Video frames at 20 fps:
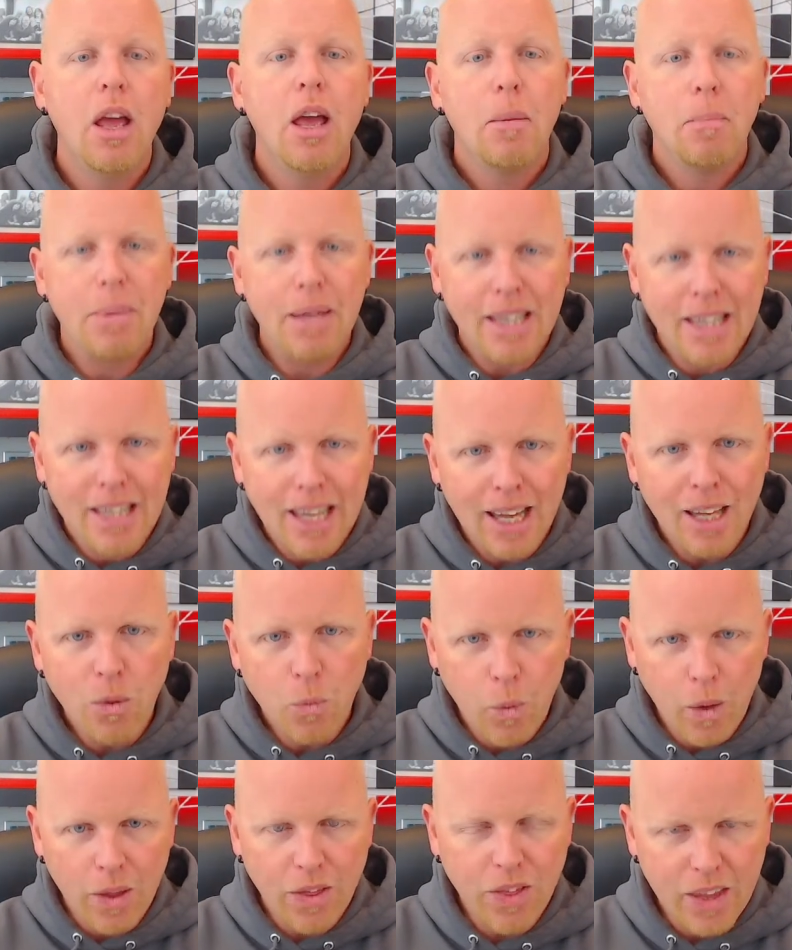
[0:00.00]
Begin
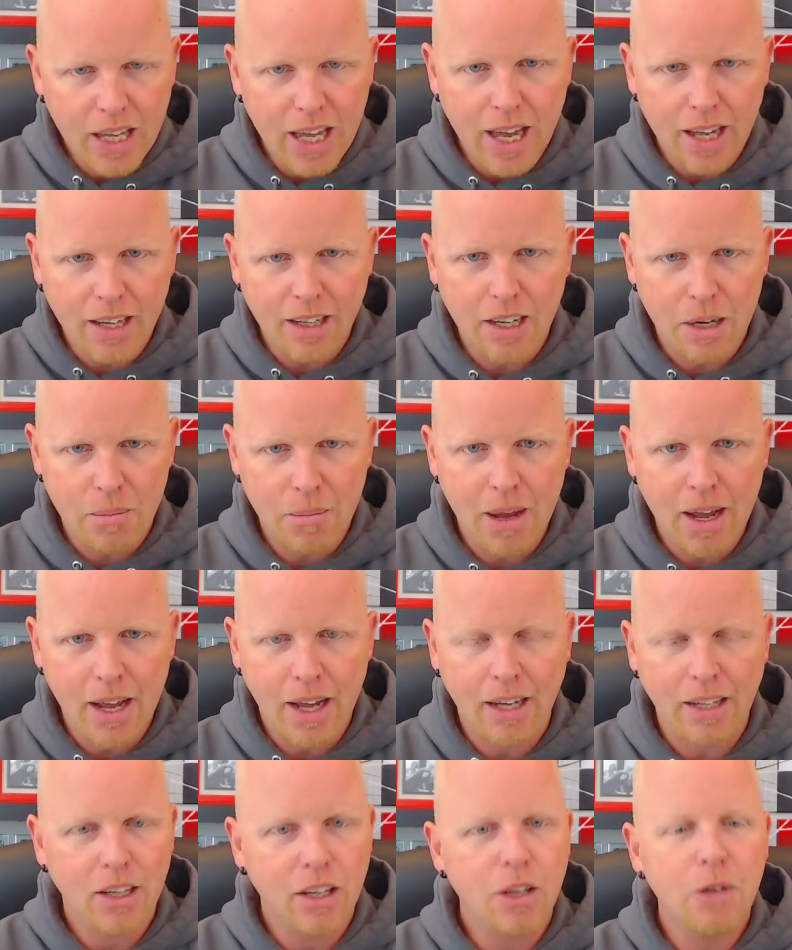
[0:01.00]
with the end in
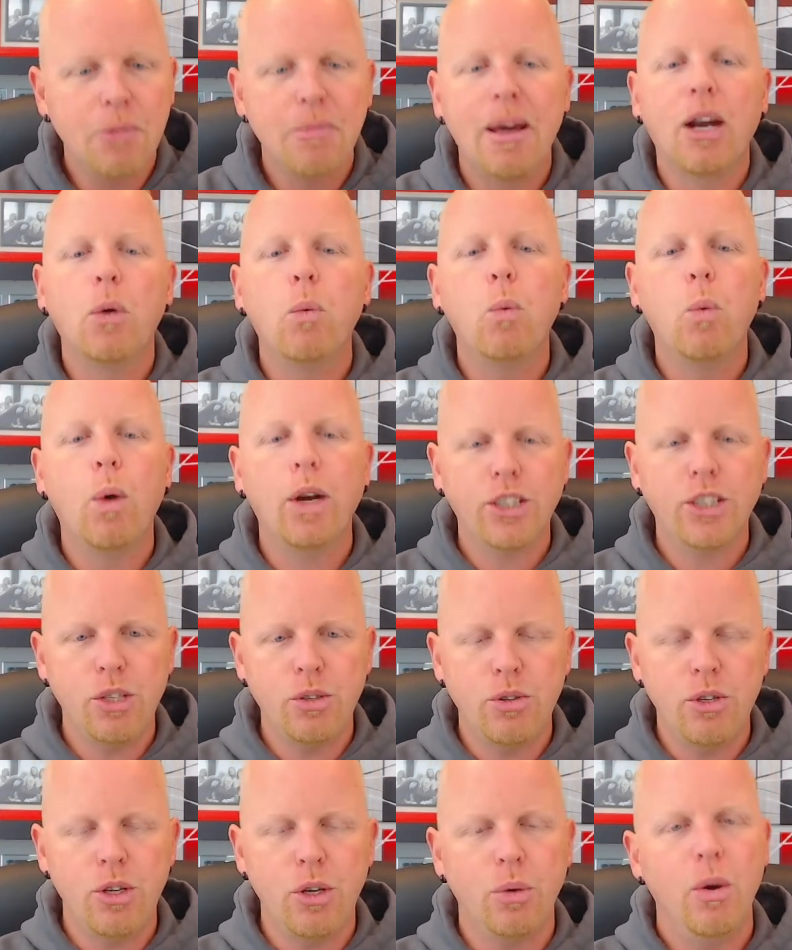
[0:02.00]
mind. No matter what you
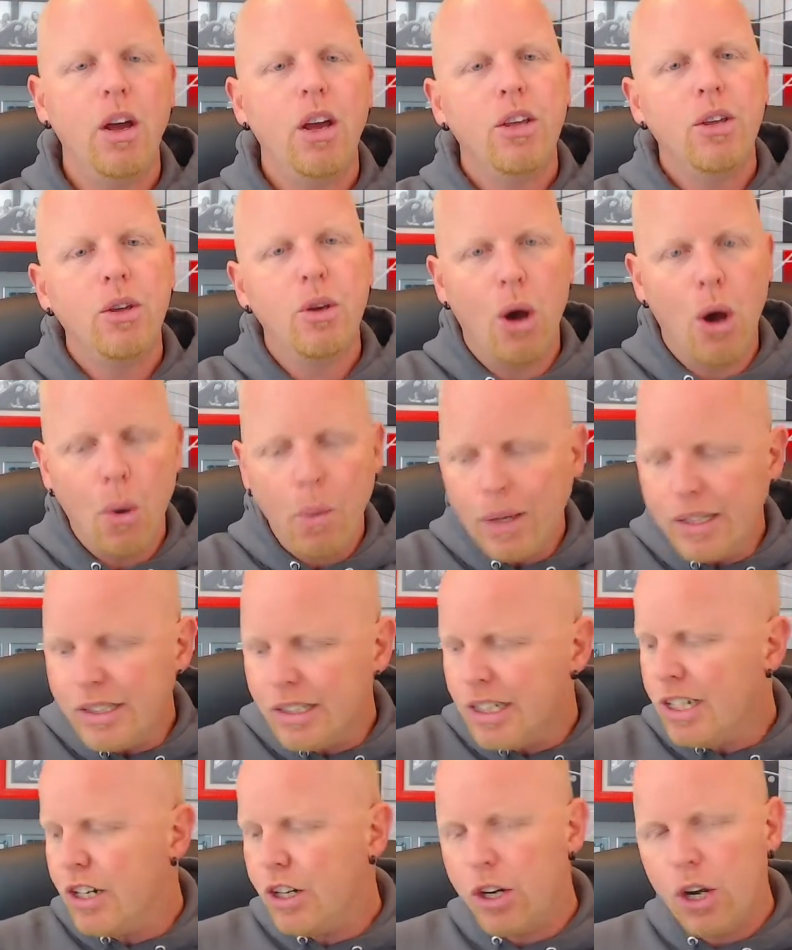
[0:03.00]
do, you always
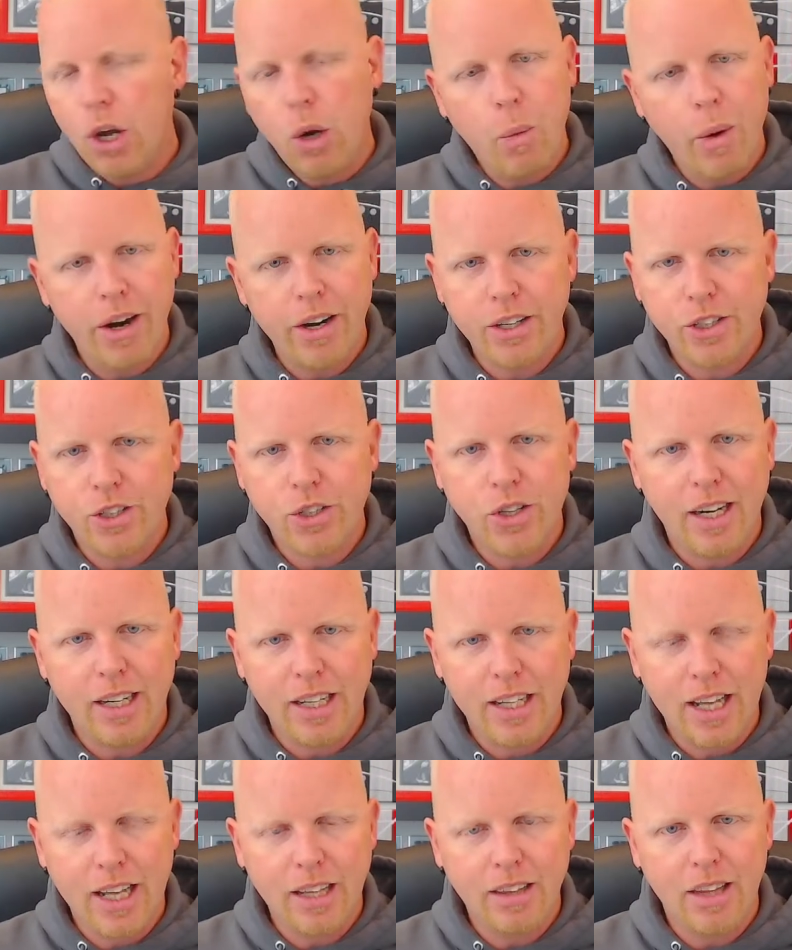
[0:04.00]
need to know where you're trying to
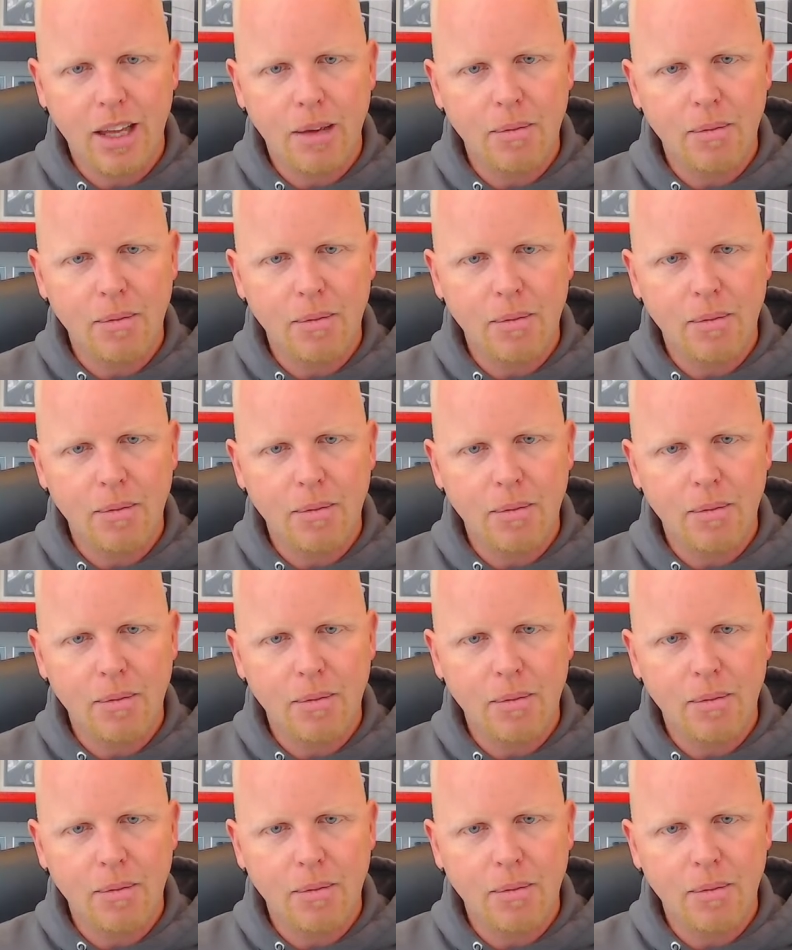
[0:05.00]
get them.